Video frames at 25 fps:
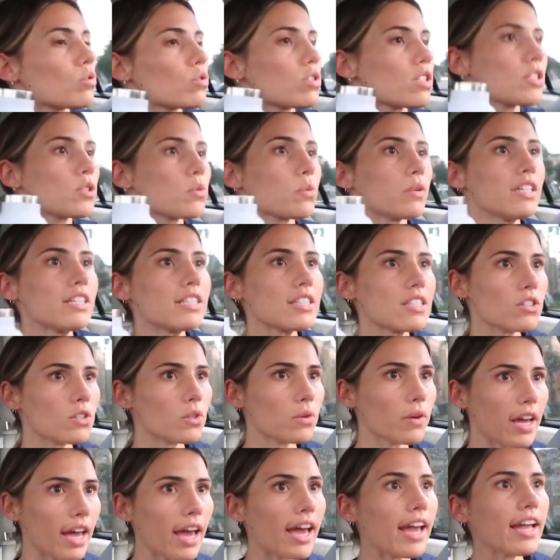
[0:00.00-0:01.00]
since when is this
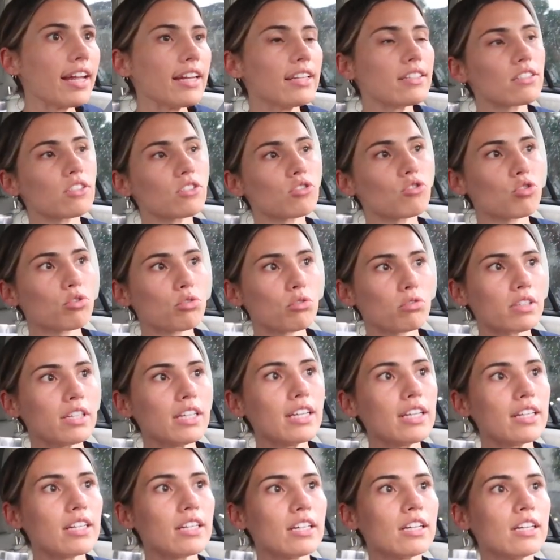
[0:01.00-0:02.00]
okay to
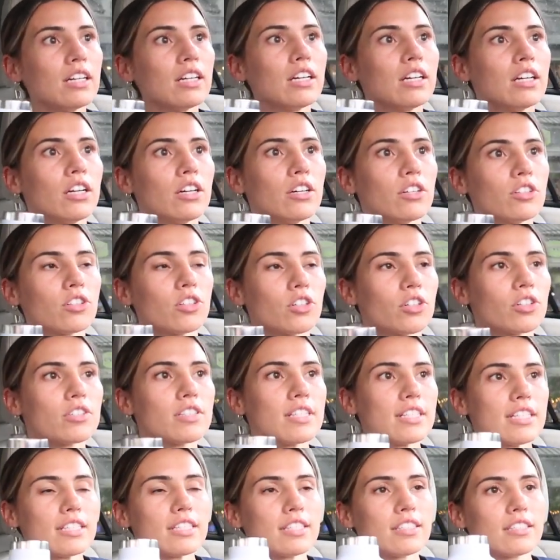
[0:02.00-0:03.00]
treat
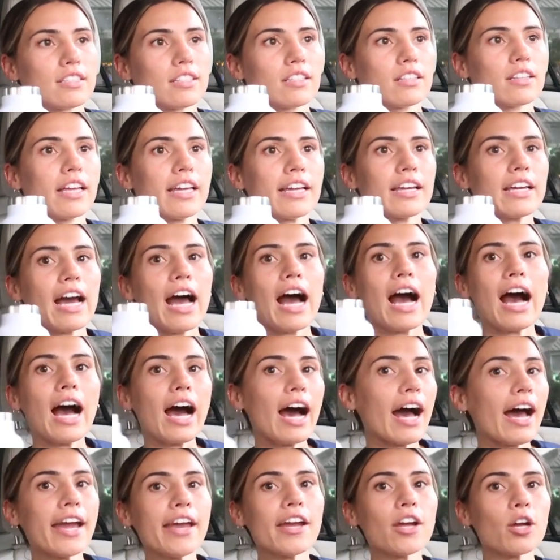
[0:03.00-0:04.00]
nurses like
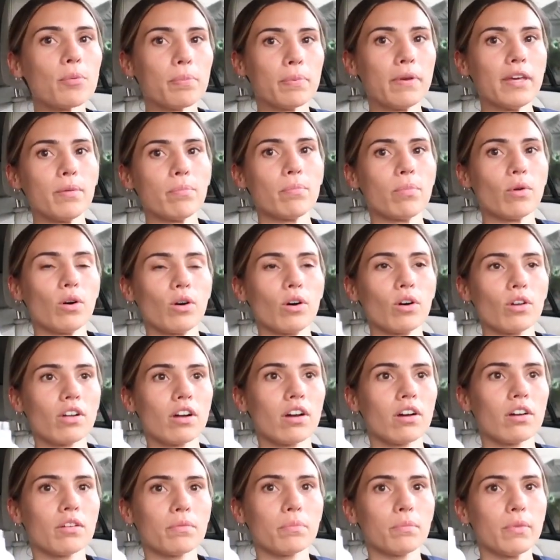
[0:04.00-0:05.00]
hire people?
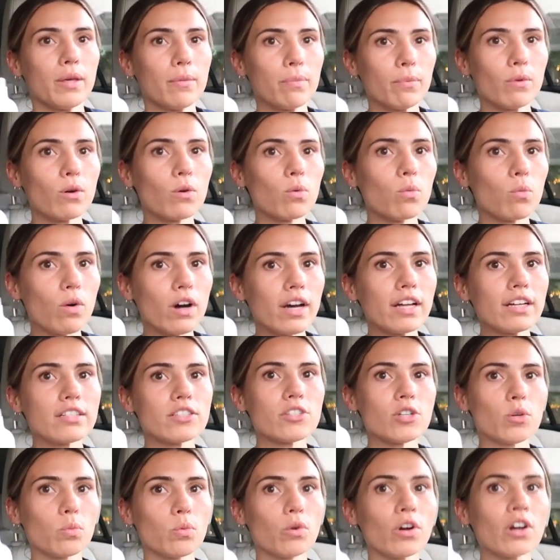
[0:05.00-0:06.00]
People
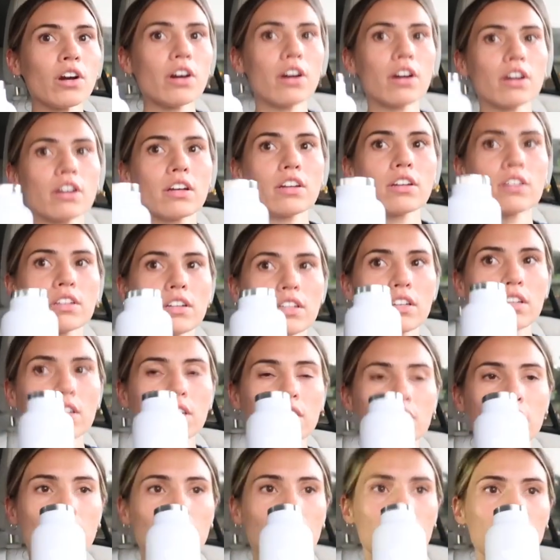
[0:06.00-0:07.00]
want to work.
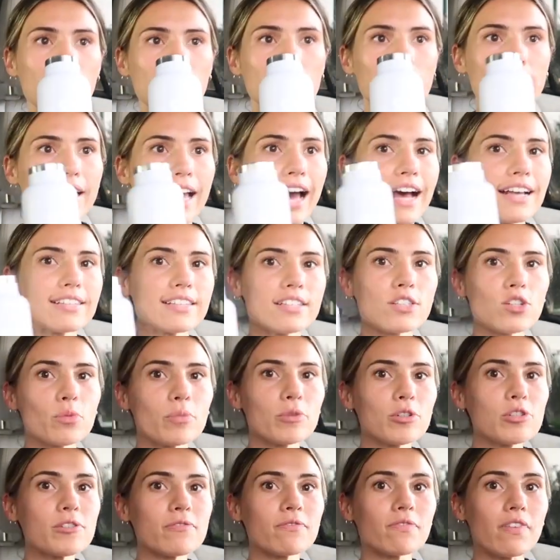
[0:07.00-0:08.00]
Gas is
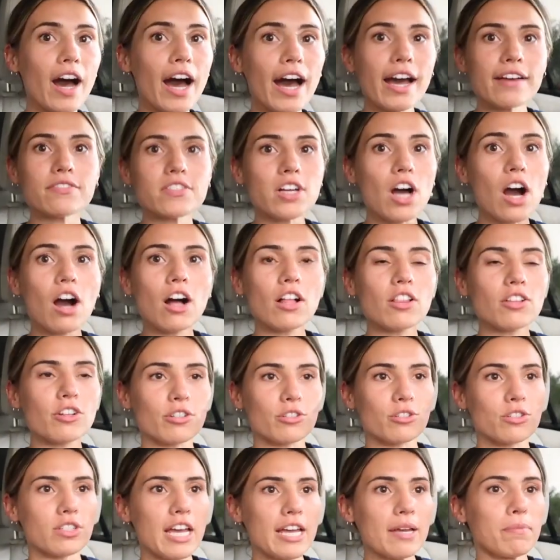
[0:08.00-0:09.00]
almost
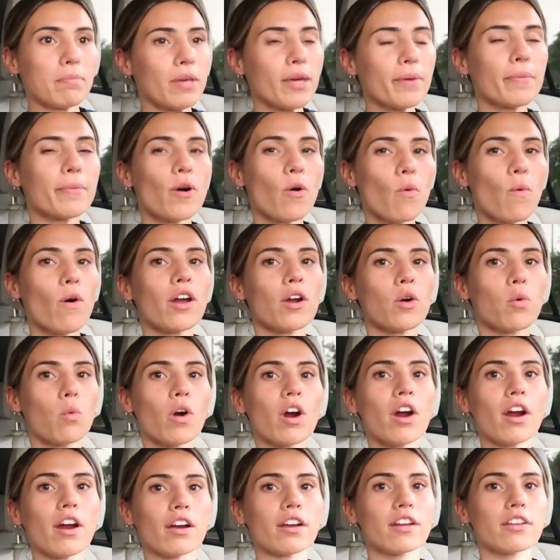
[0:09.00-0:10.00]
$5. Like, people want to
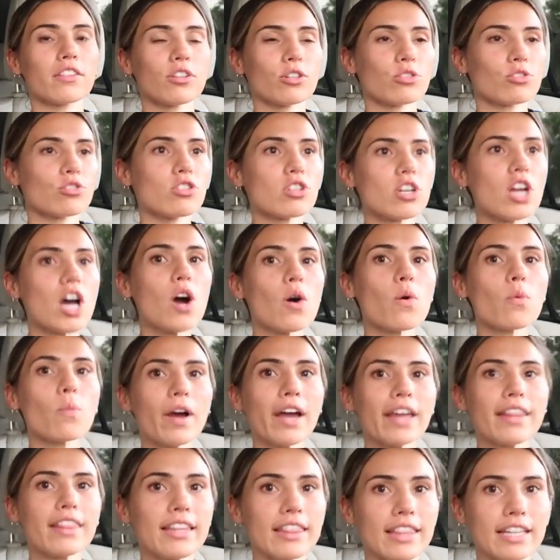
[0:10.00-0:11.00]
work. There's no
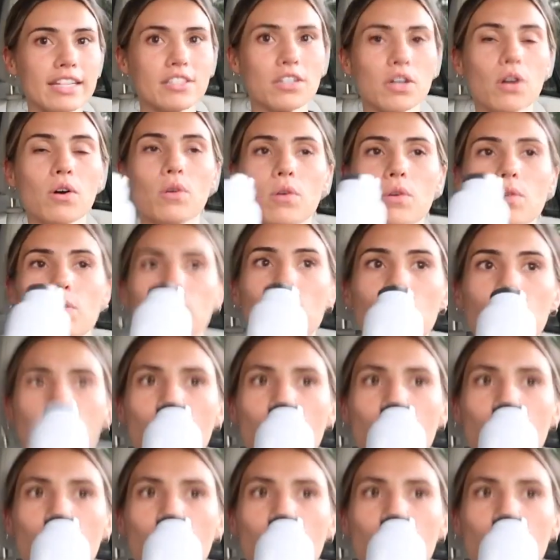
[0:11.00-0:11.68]
way that they don't.